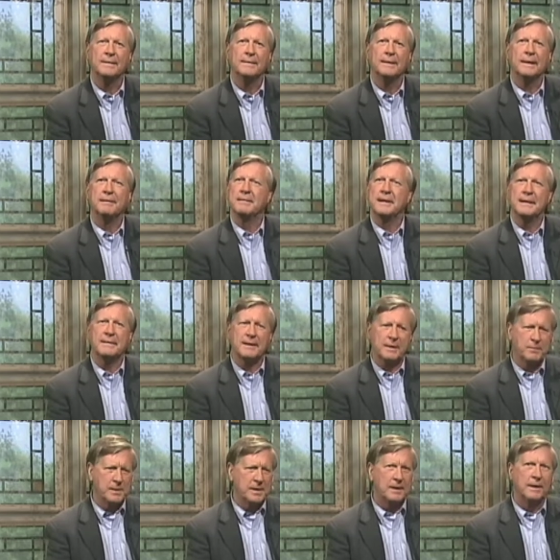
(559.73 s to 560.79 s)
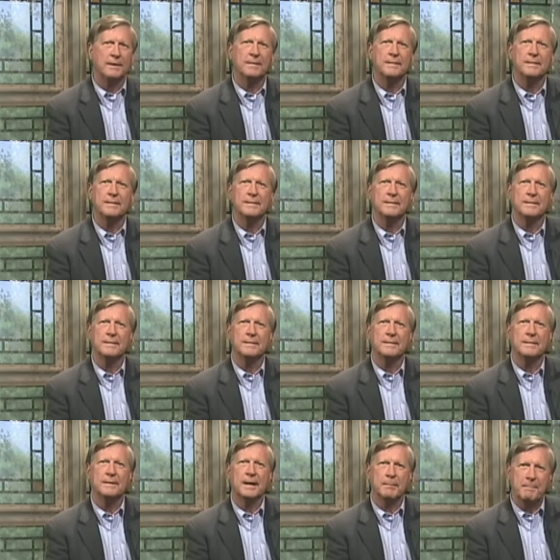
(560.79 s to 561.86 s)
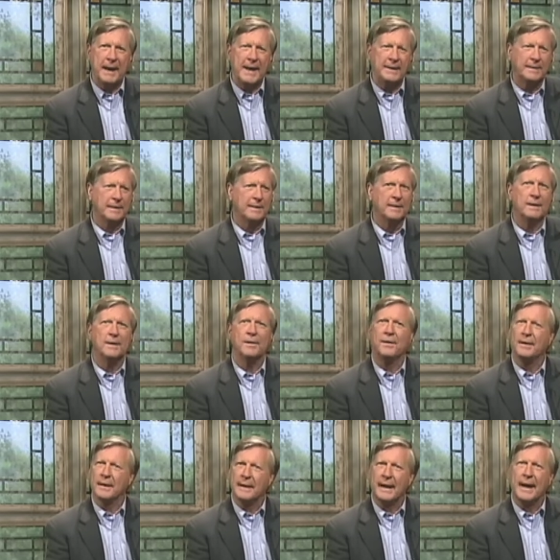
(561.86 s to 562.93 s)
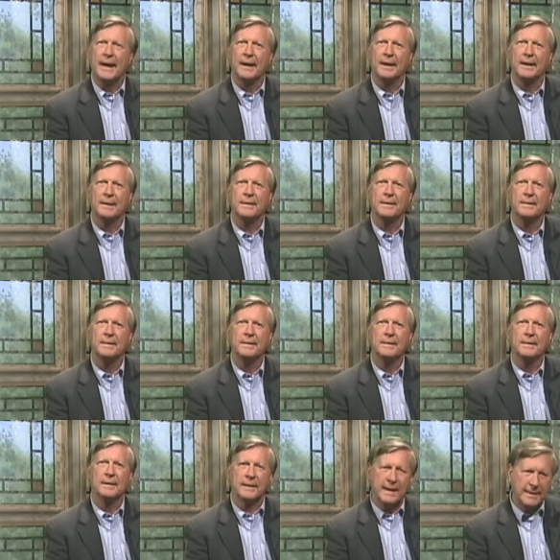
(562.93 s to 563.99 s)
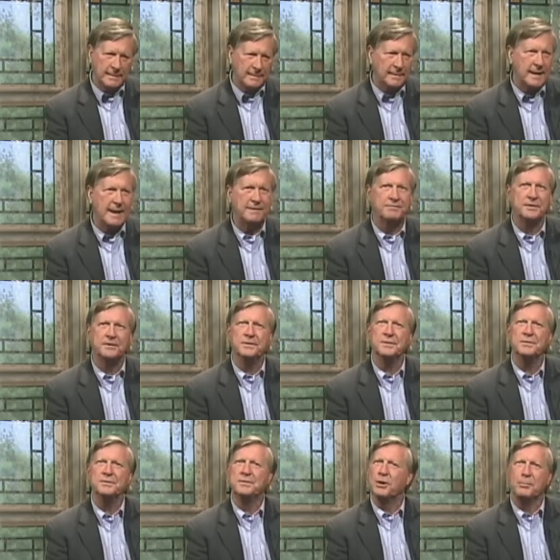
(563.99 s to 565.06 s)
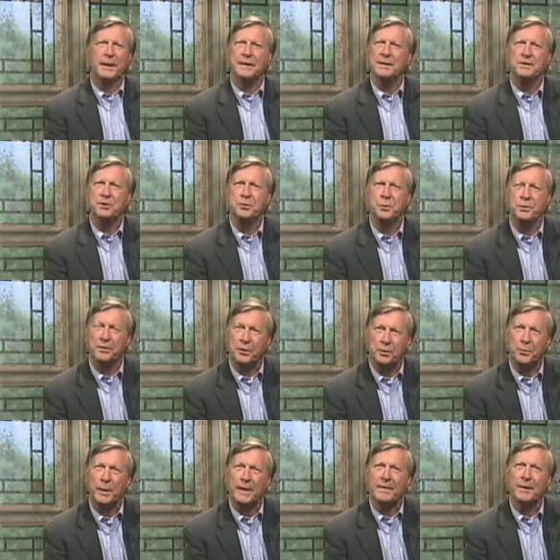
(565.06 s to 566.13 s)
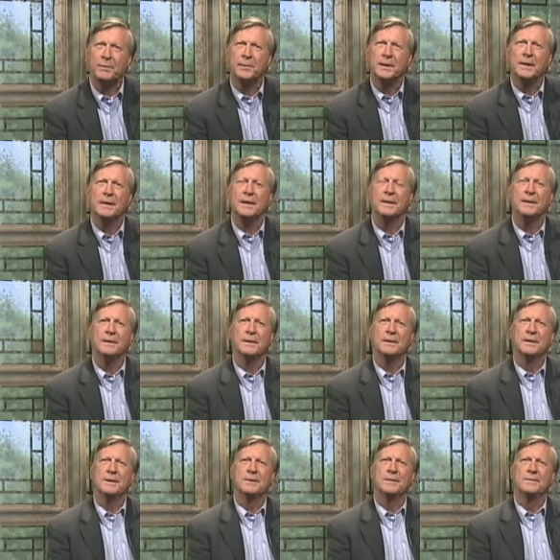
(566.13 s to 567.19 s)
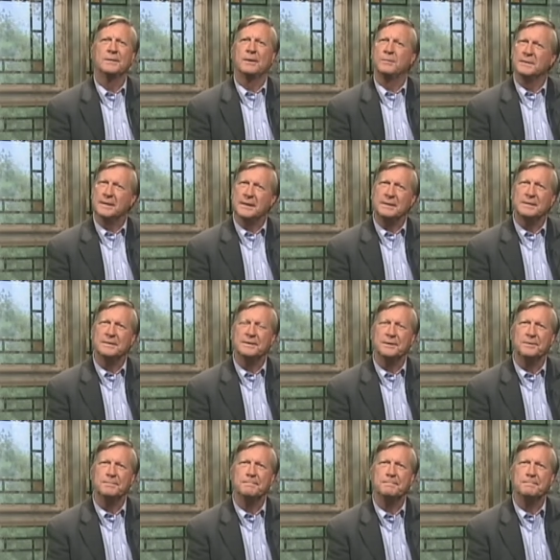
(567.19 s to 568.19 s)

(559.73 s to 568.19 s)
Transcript: And there they were, abandoned on an island, late in the afternoon. Nobody knew who, where they were. What would they do?